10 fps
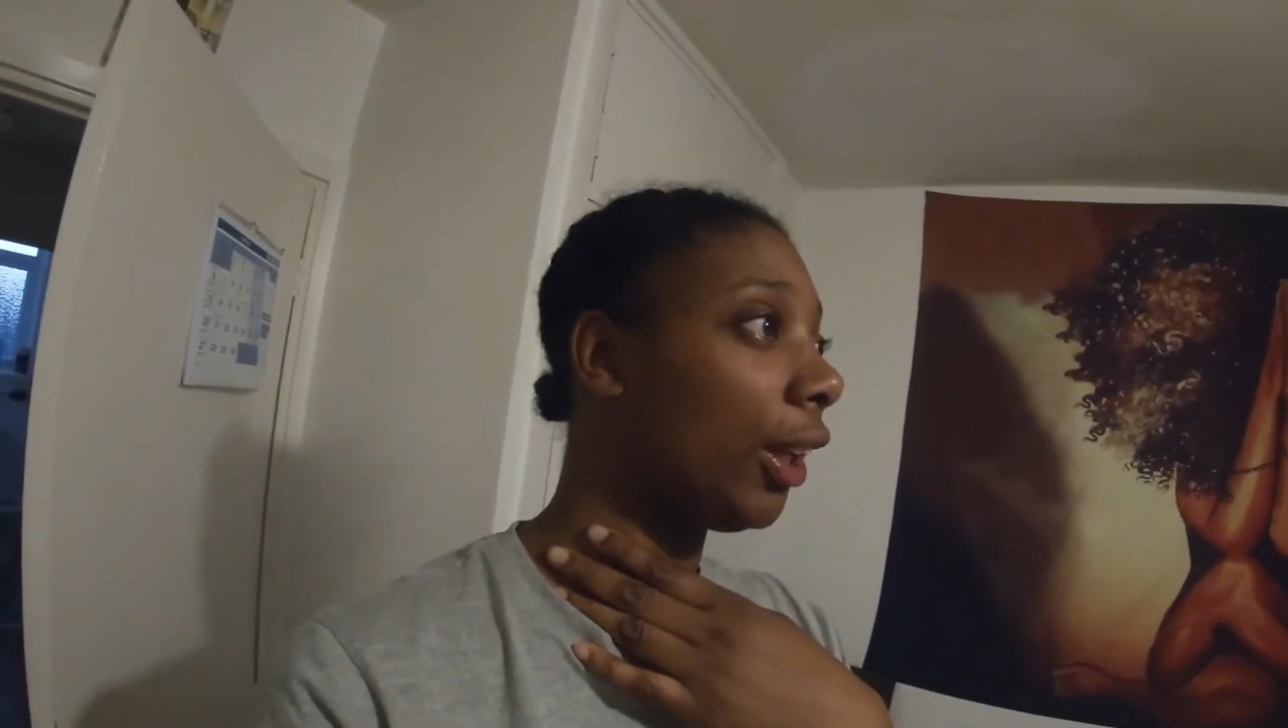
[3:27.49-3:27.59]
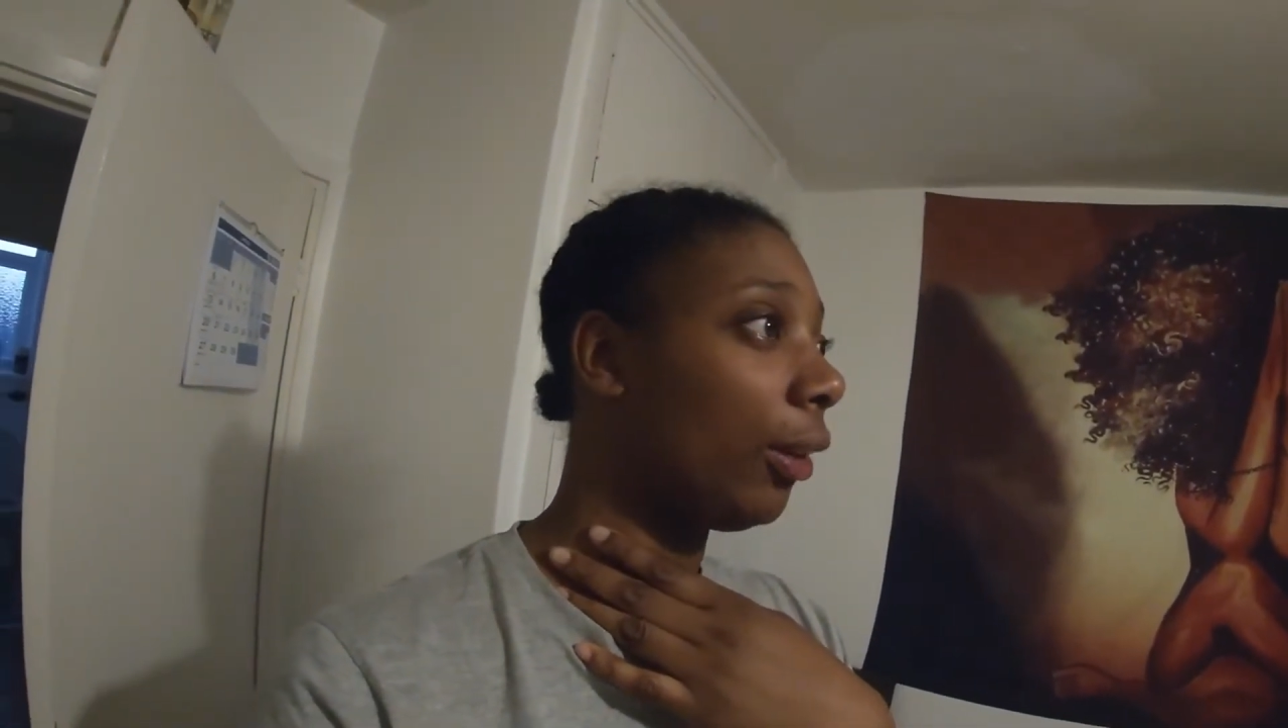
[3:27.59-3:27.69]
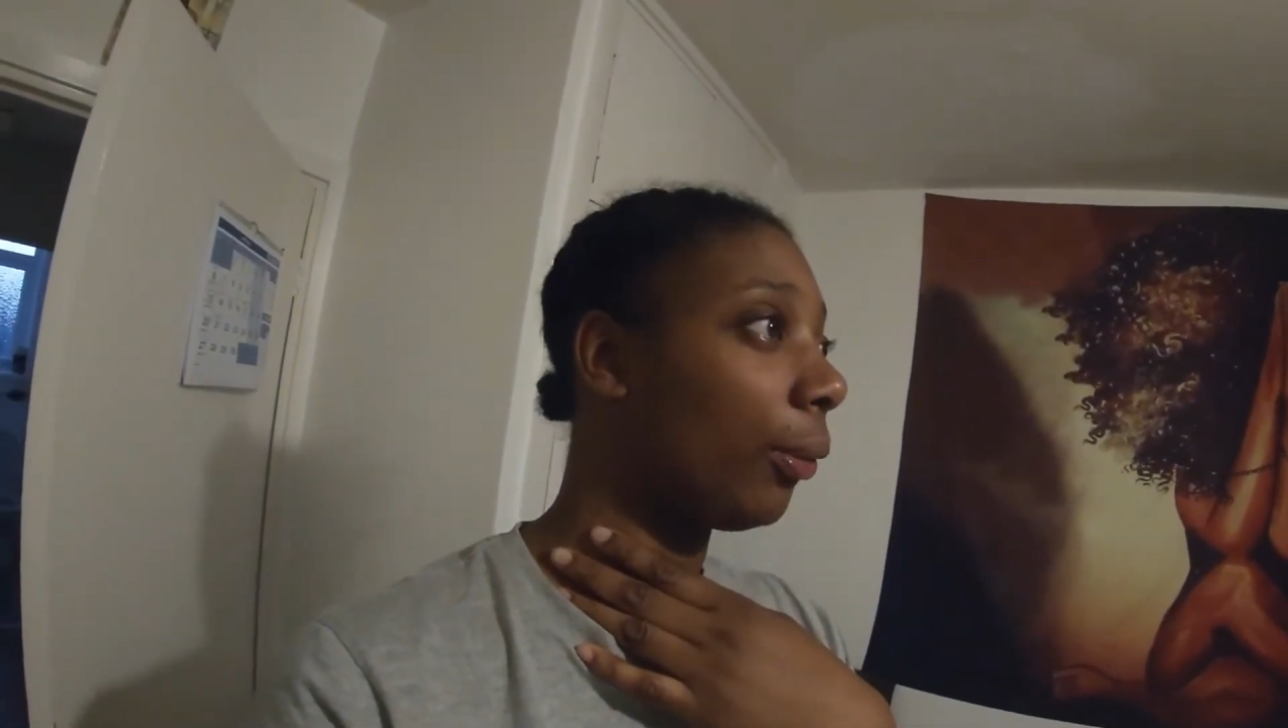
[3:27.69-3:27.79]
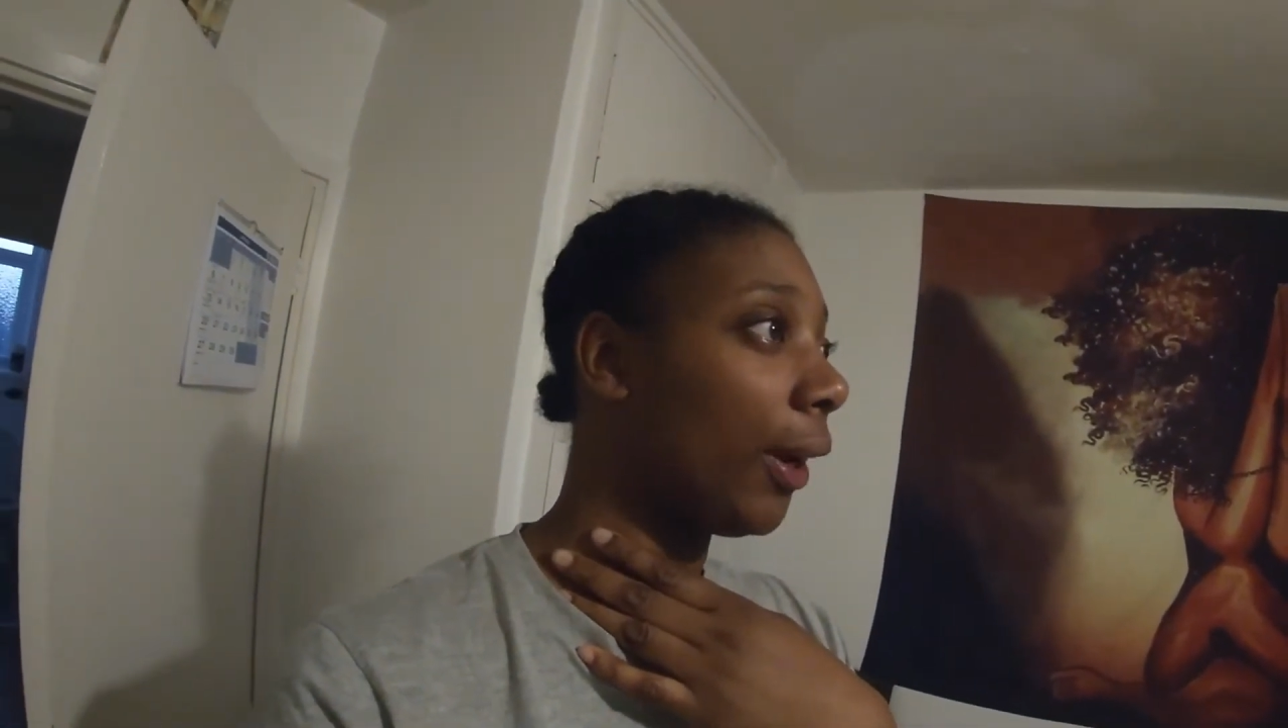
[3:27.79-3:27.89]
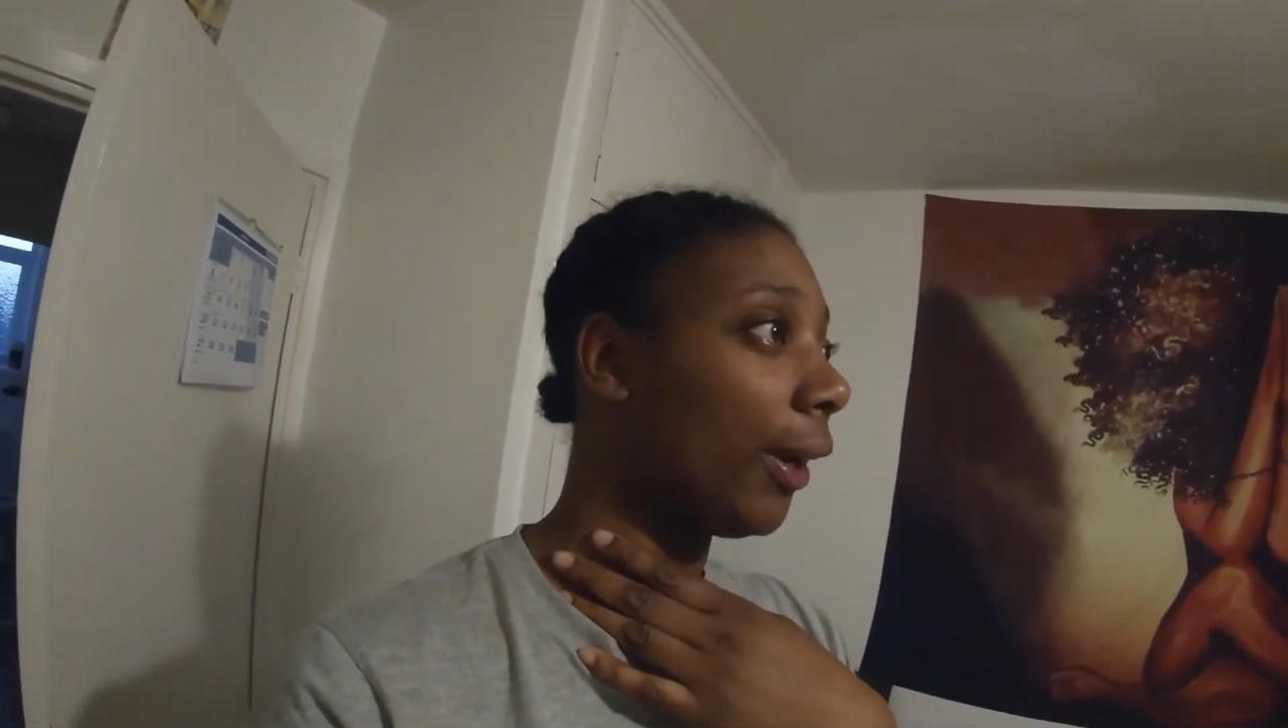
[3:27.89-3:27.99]

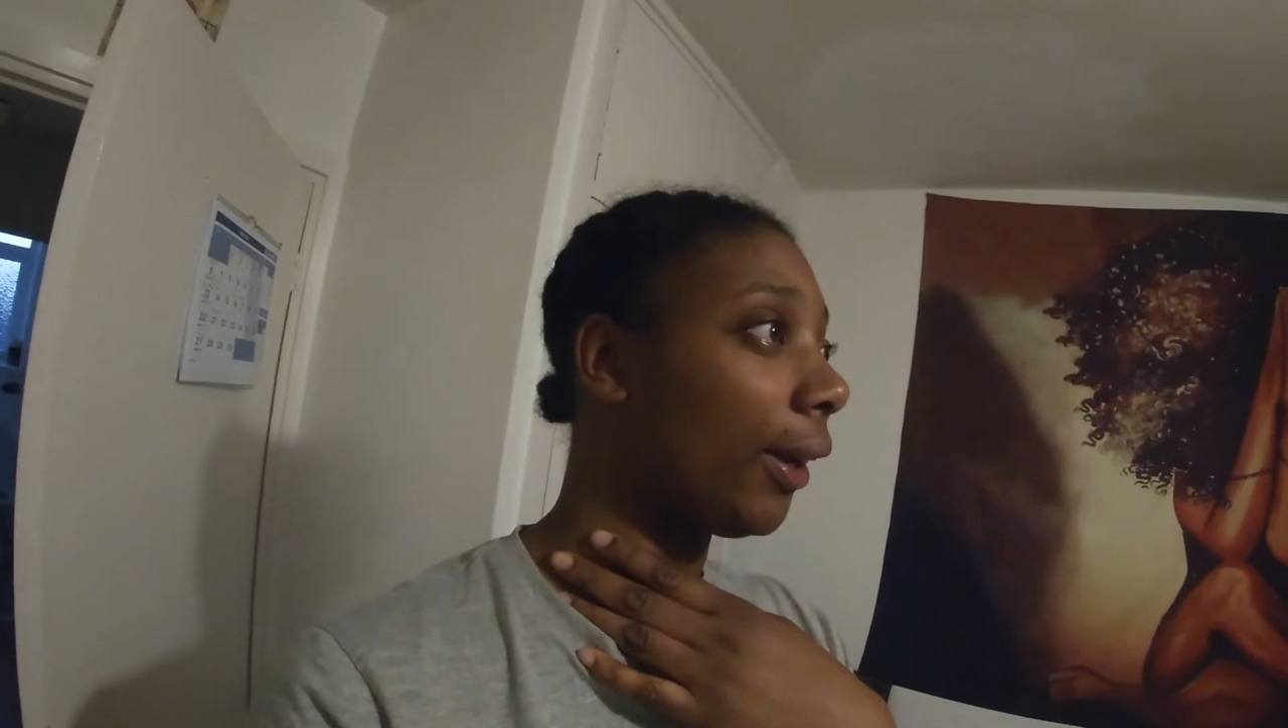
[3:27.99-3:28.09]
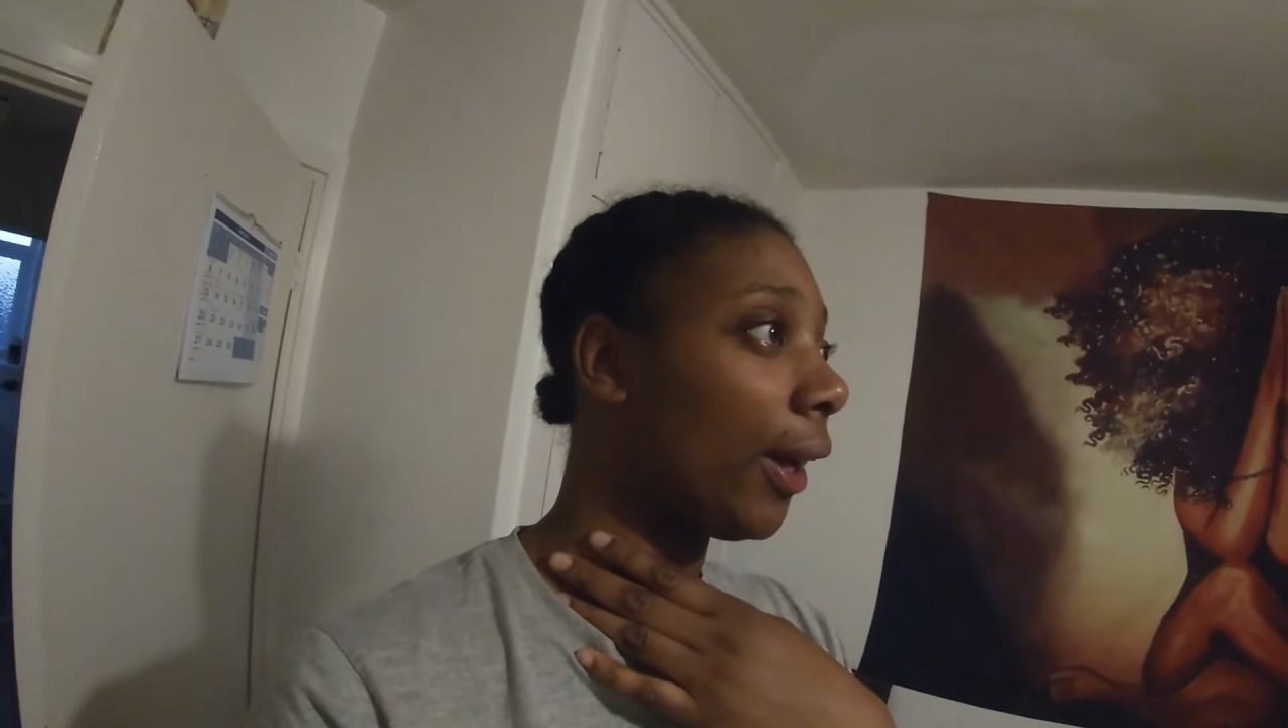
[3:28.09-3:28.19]
anyway,